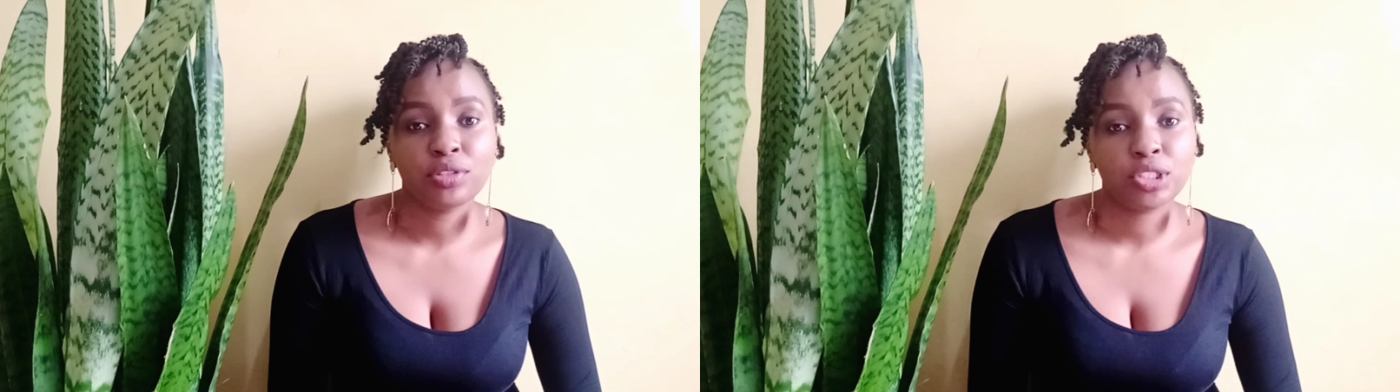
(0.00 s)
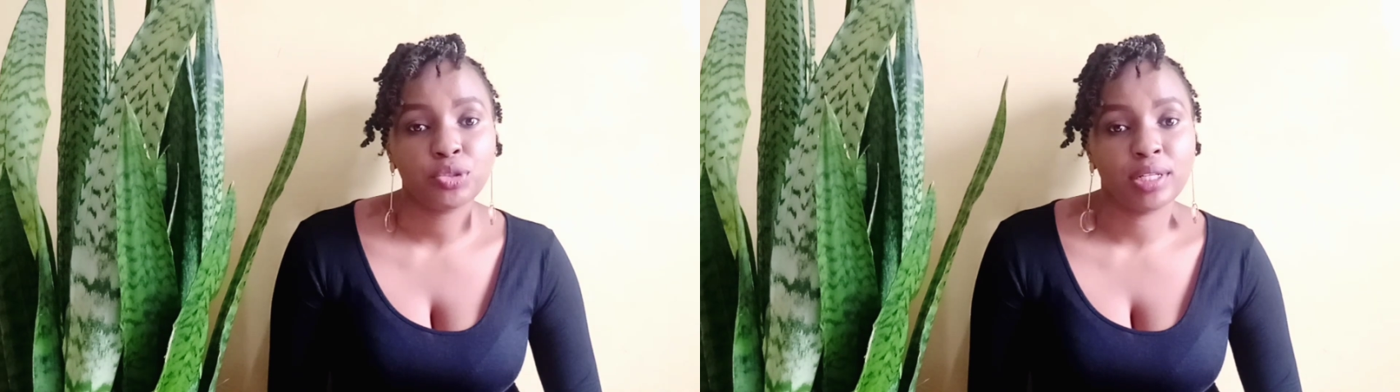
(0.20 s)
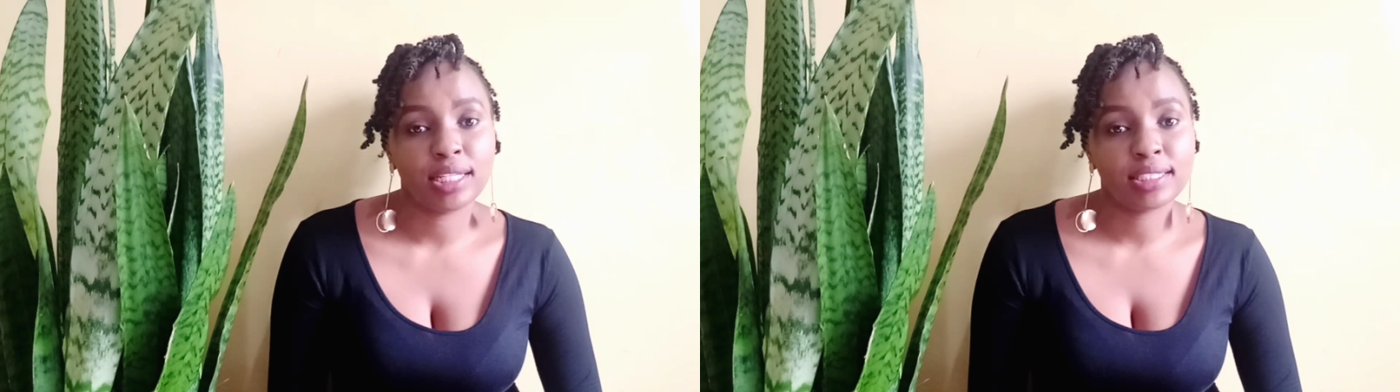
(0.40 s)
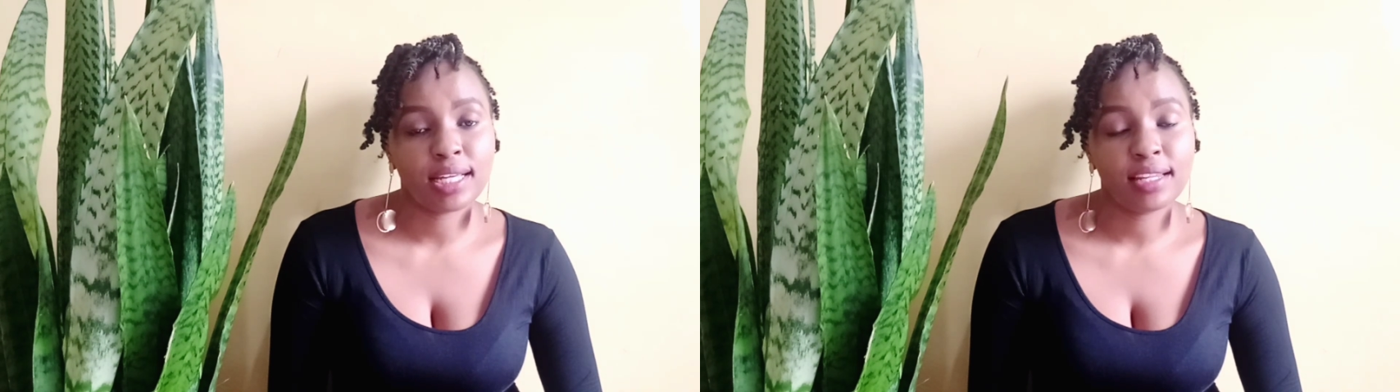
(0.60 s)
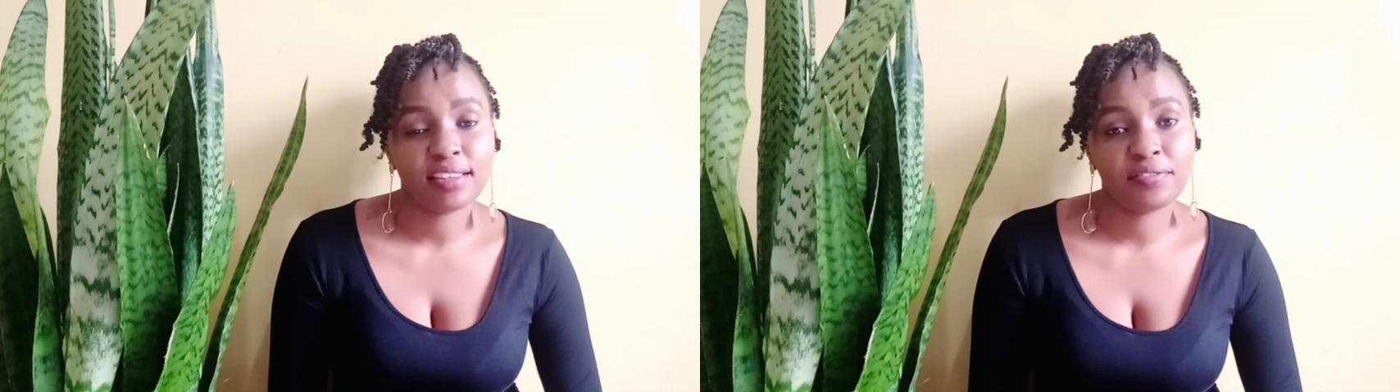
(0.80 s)
you need to
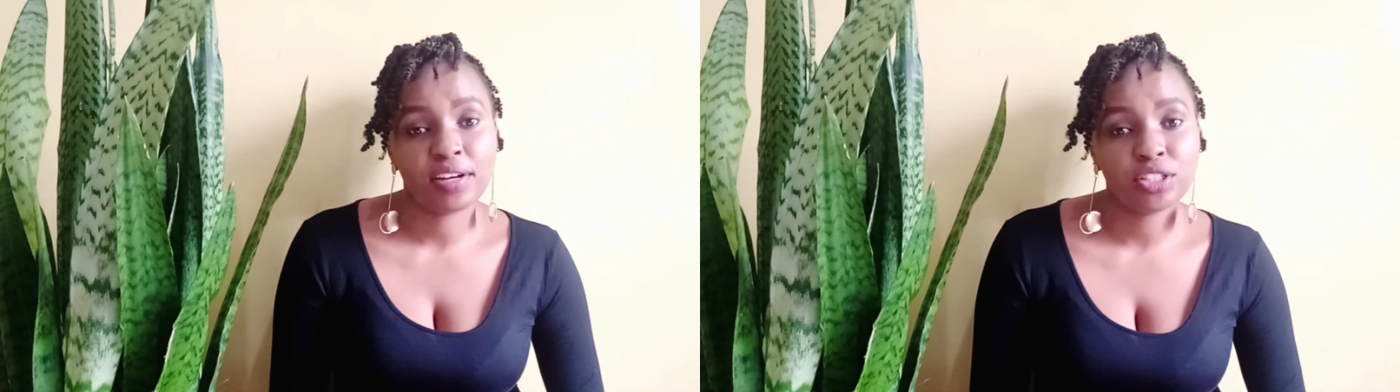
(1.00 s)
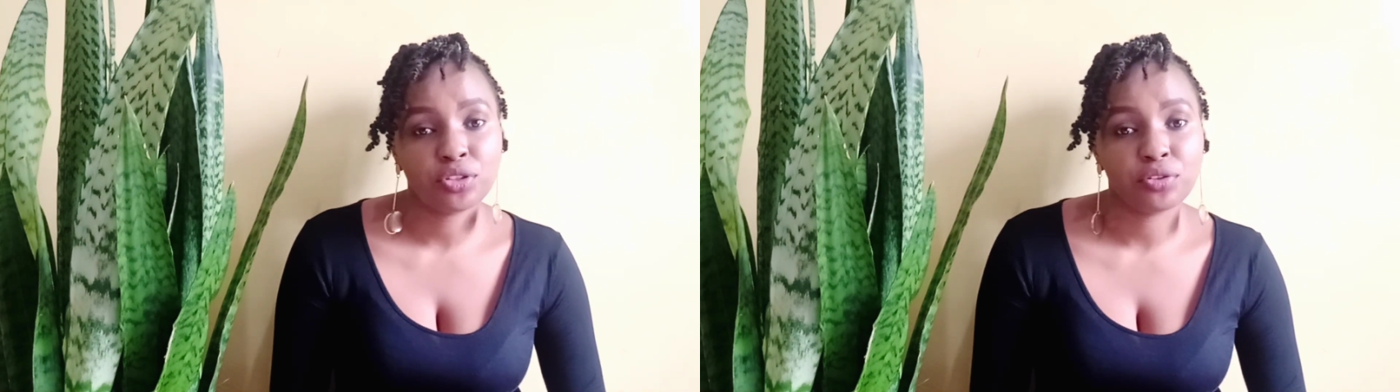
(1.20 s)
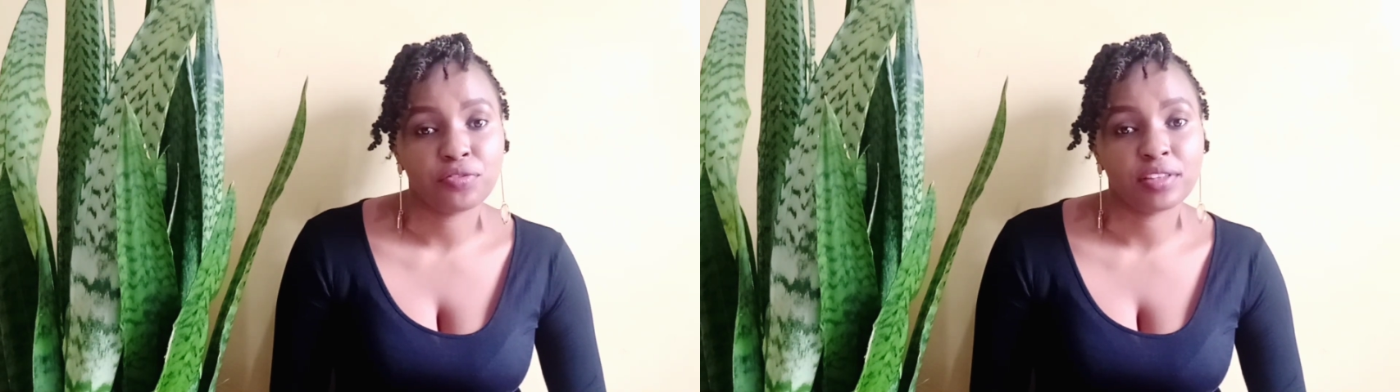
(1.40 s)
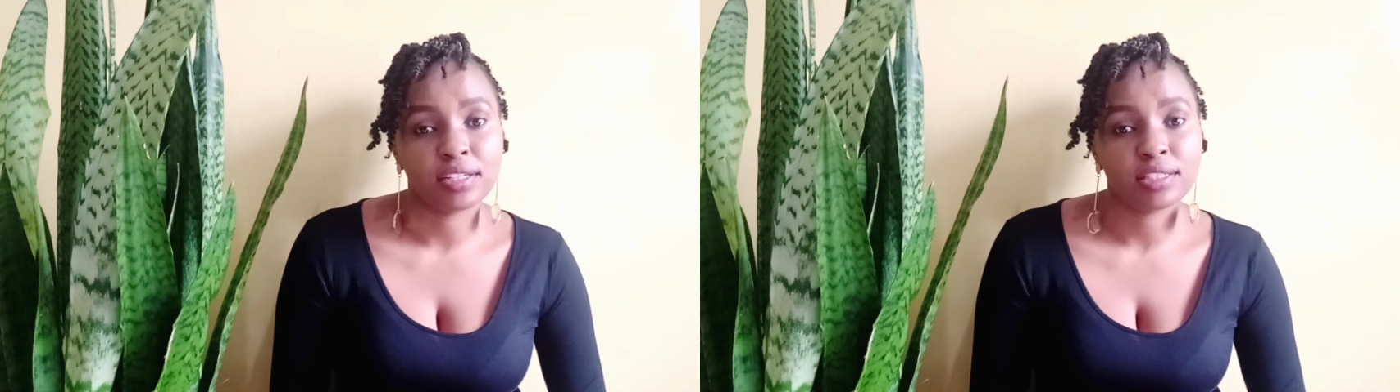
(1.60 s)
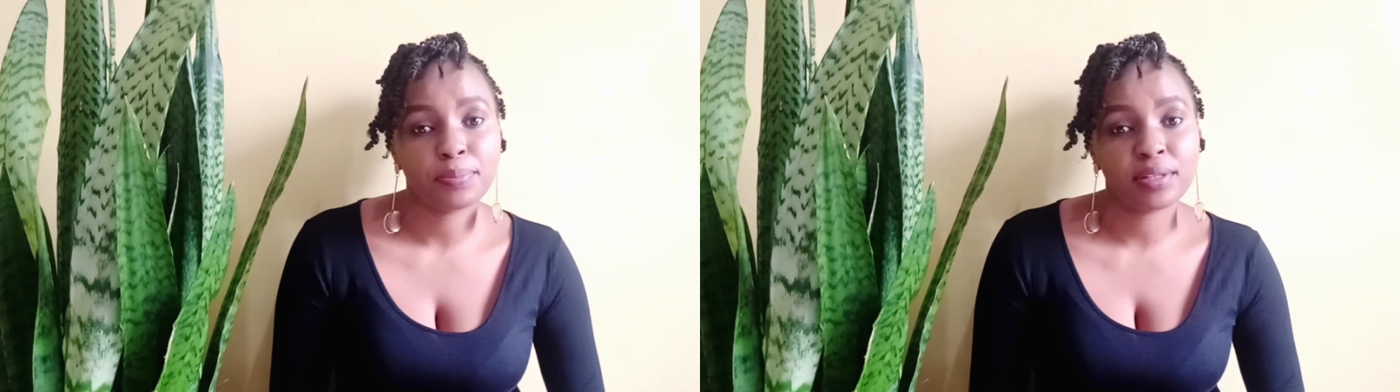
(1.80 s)
understand the function of the
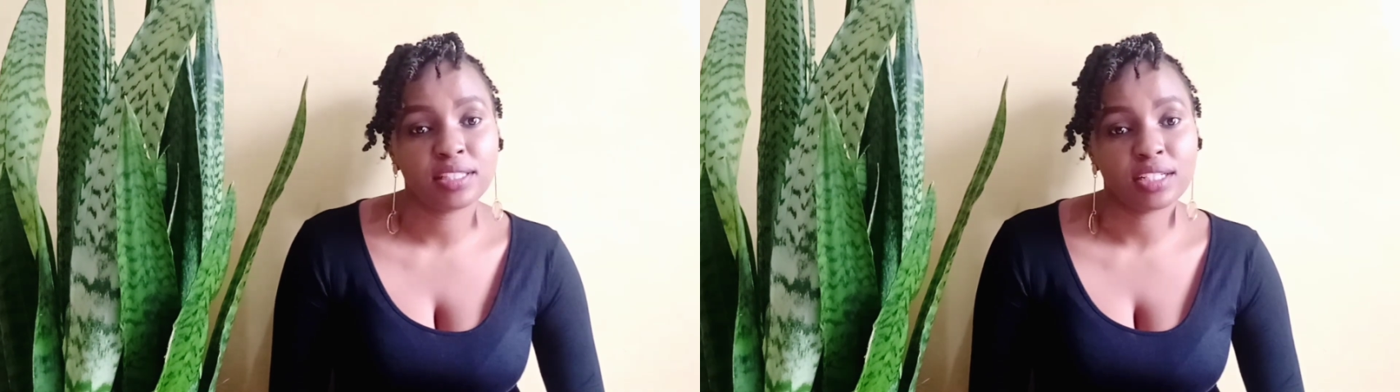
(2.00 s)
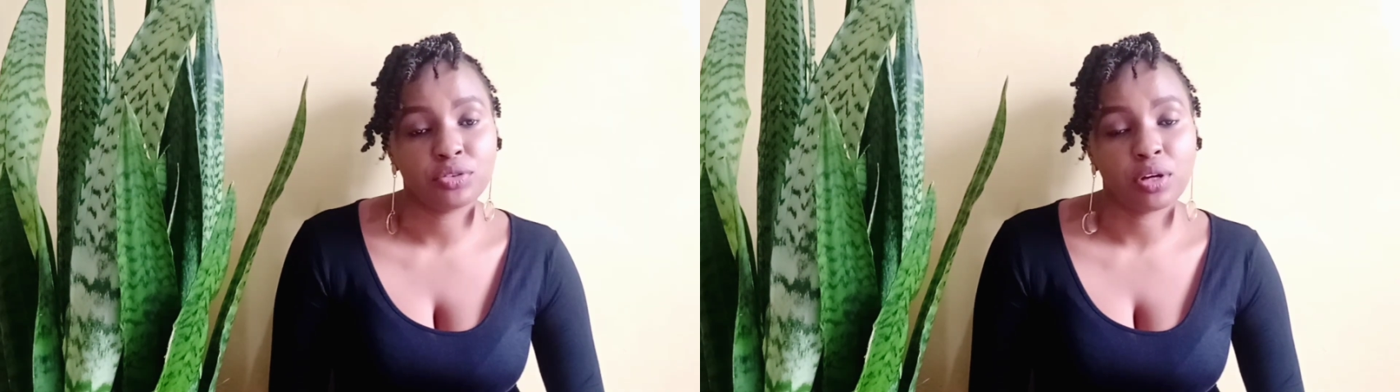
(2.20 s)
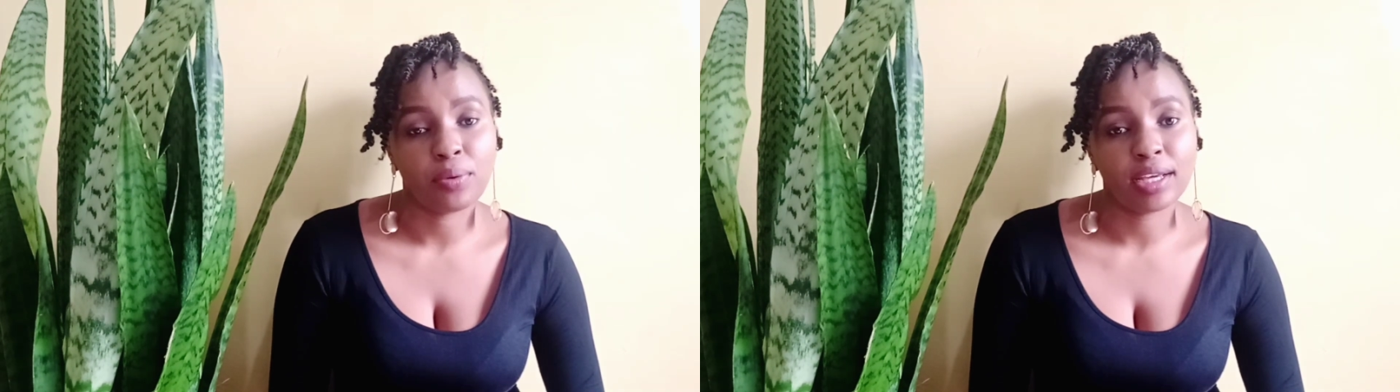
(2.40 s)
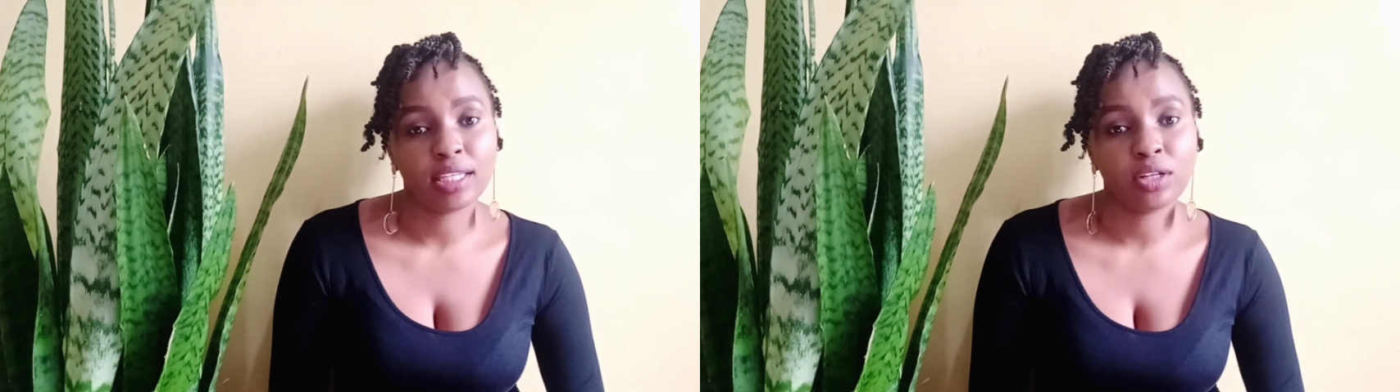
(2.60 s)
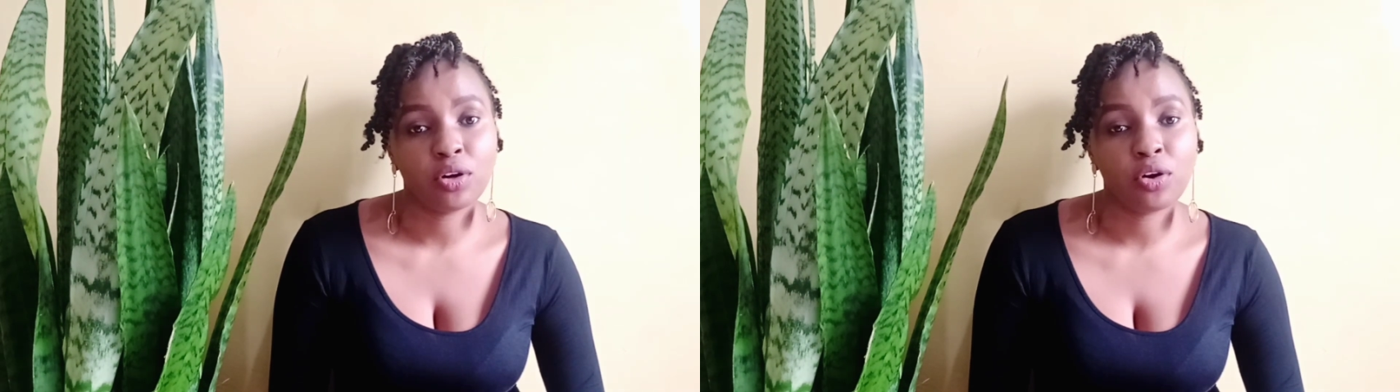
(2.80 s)
space that you are
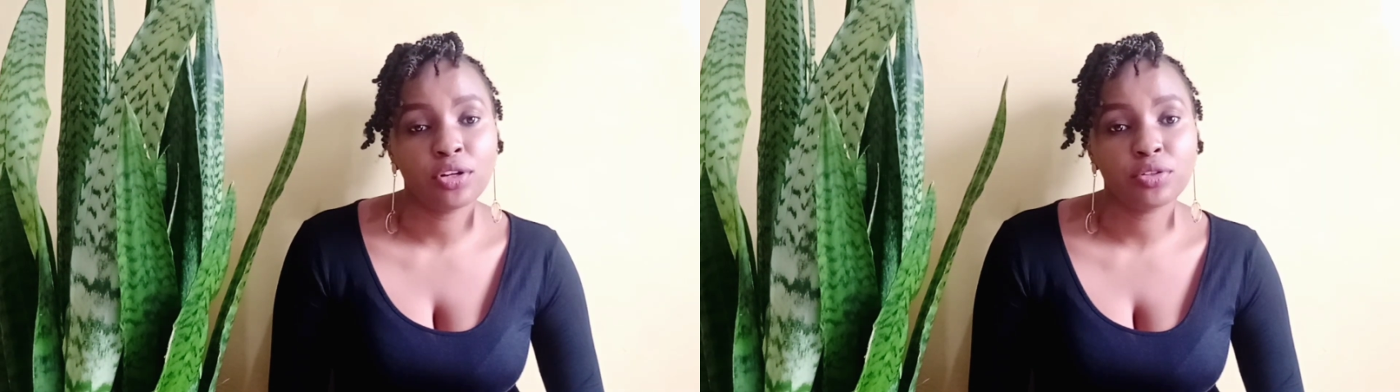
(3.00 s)
working on.